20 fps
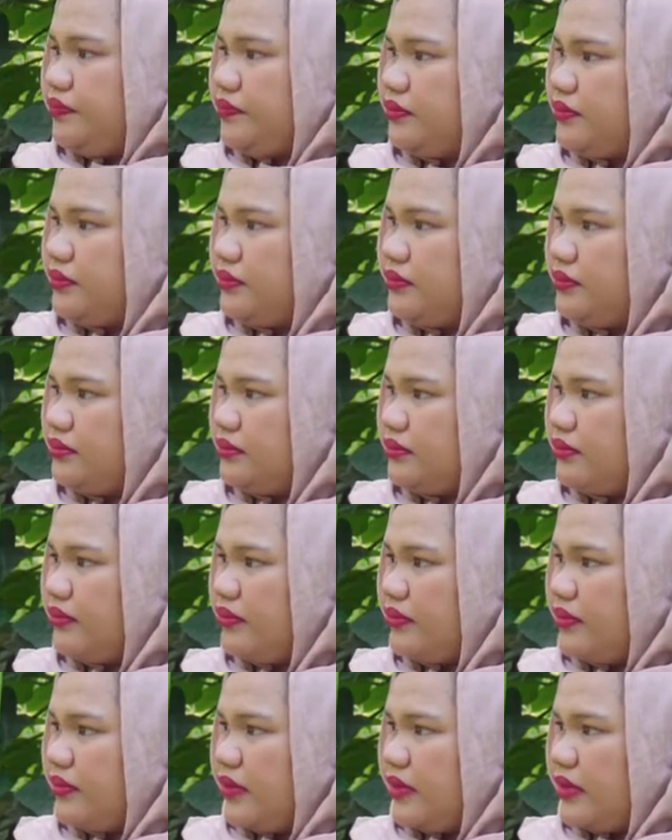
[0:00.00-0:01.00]

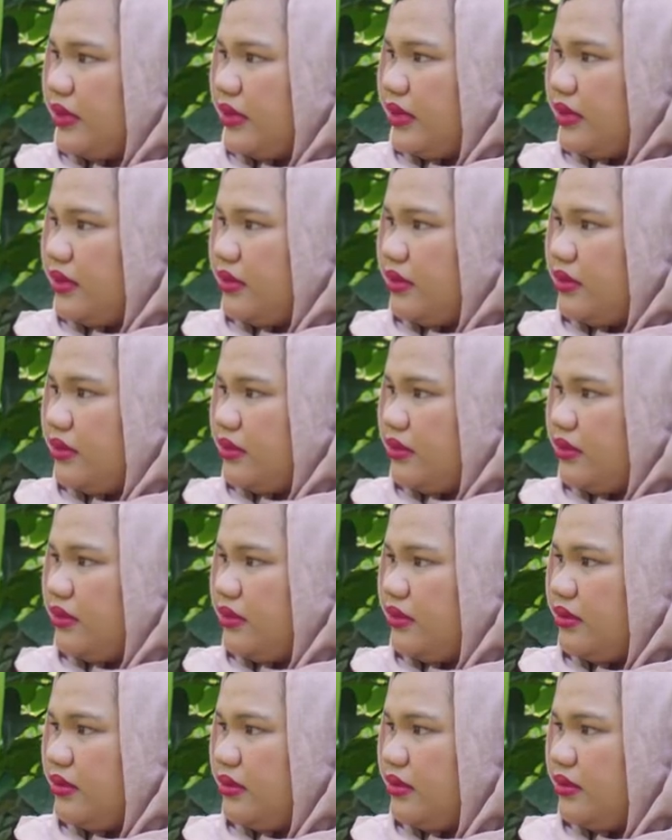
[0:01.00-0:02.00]

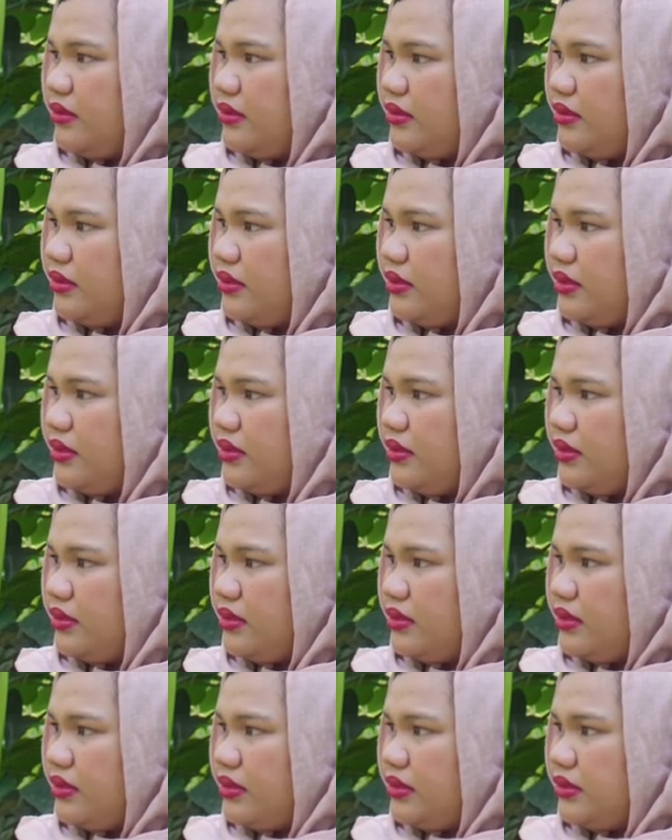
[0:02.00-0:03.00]

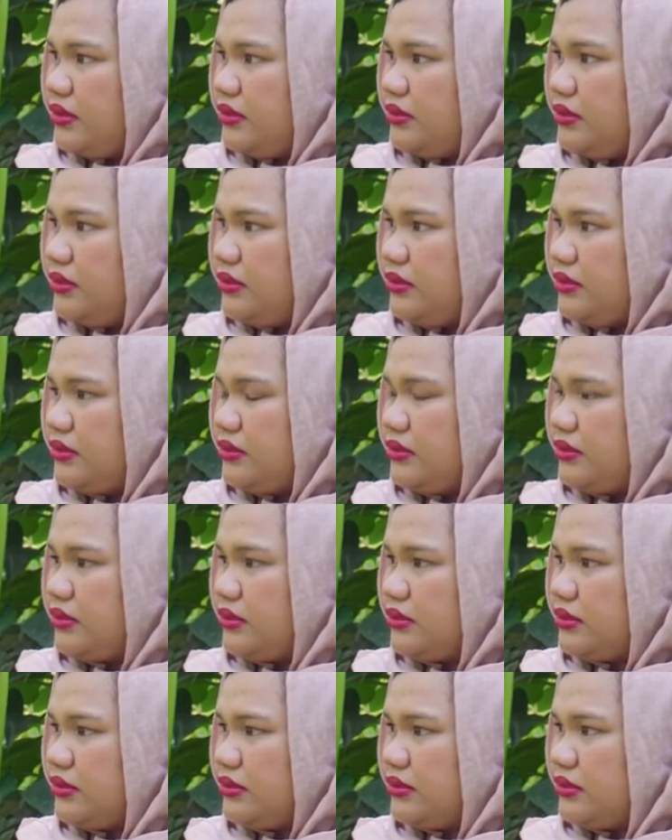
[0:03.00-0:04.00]

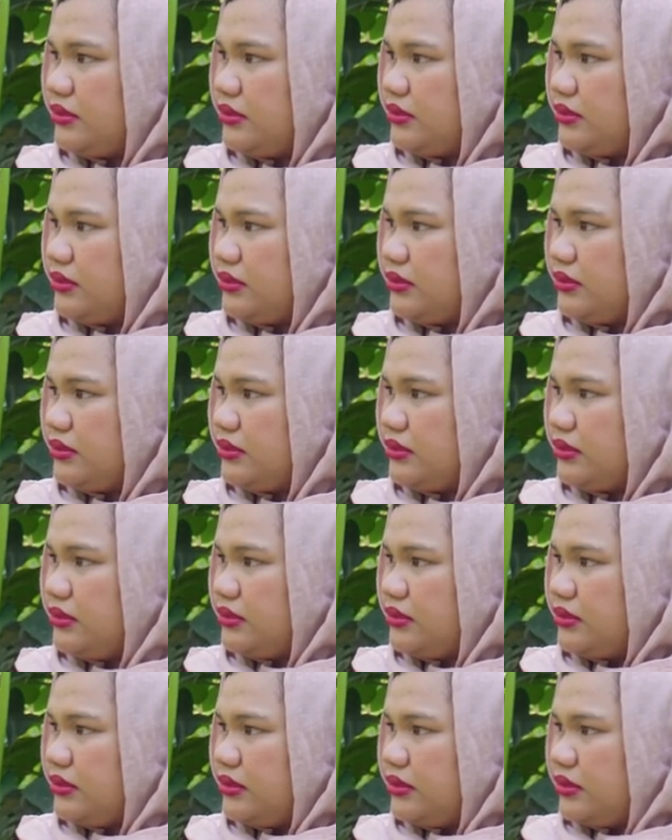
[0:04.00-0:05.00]

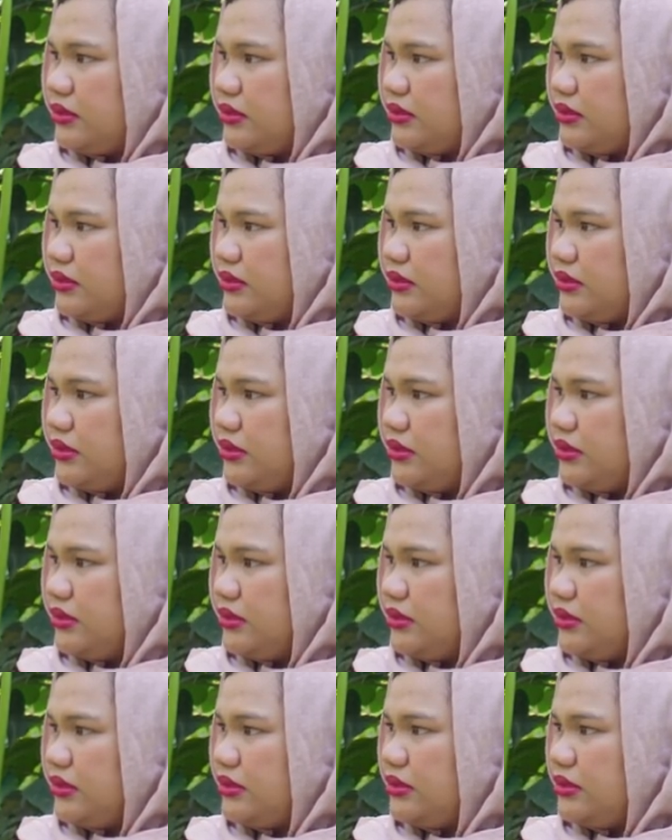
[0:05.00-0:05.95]
The person shown says nothing.